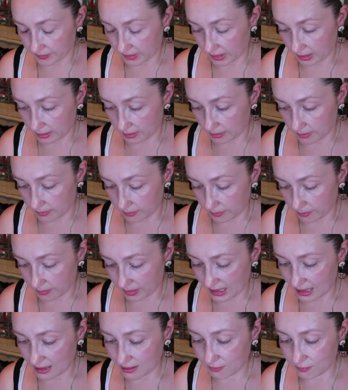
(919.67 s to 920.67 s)
Um, but
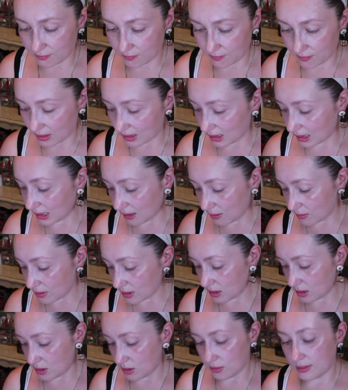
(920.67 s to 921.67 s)
I felt like it
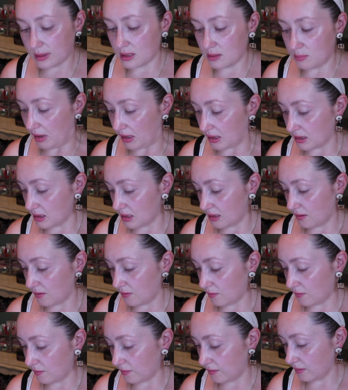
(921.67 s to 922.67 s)
was too expensive